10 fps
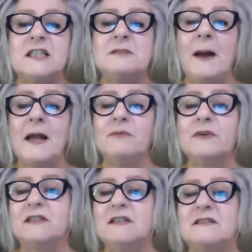Despite
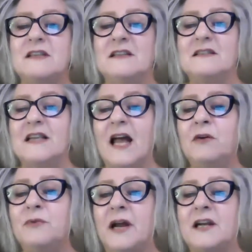resistance and
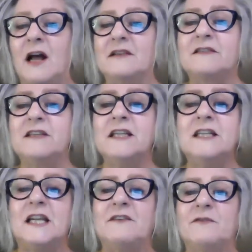outright
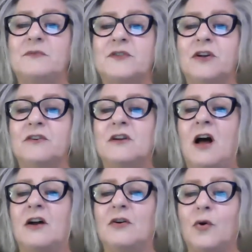hostility from certain
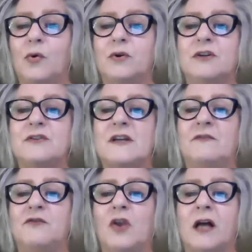corners
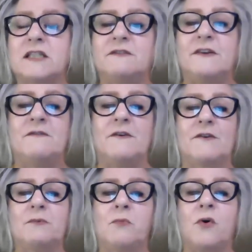of philosophy,
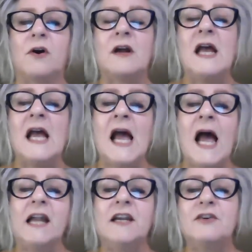furthermore,
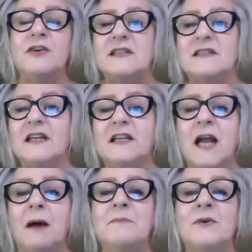an increasing
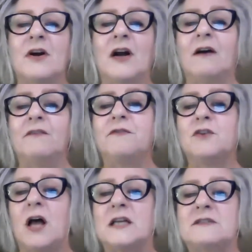number of
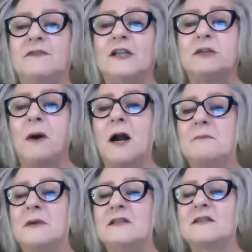philosophy
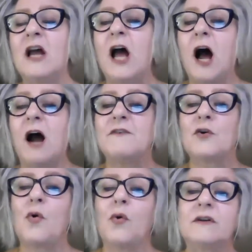departments
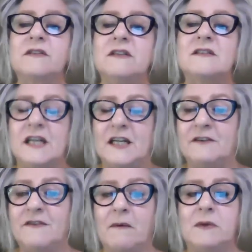offer courses
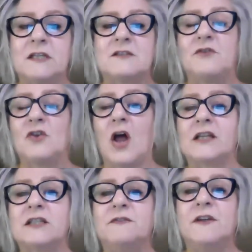in feminist
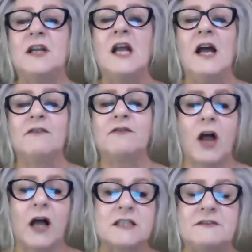philosophy,
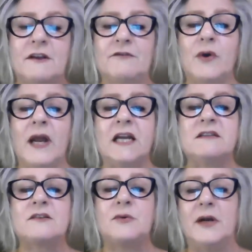philosophy of
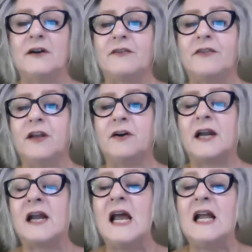race, queer
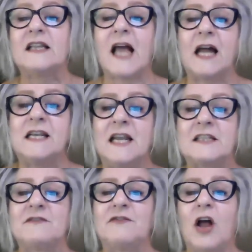theory,
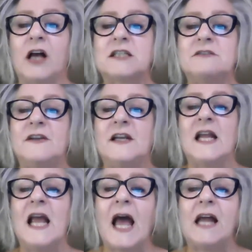Latinx
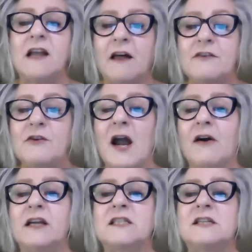philosophy, and other
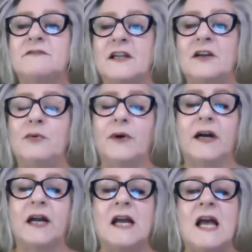areas of
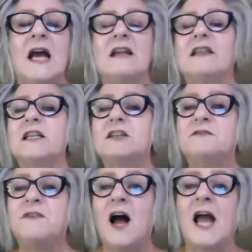inquiry that
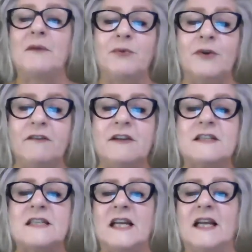defy
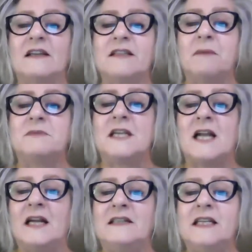previously accepted
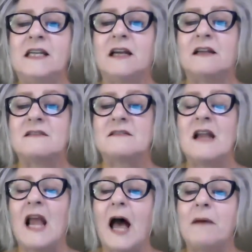ideas
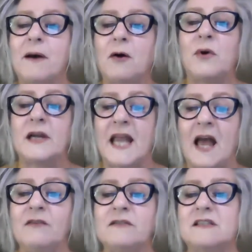about what
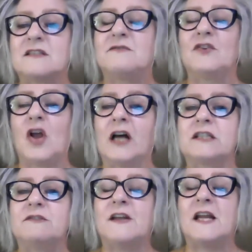counts as
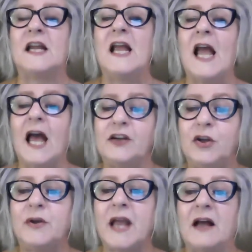philosophy and
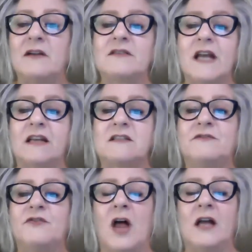who counts as
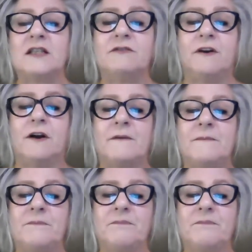a philosopher.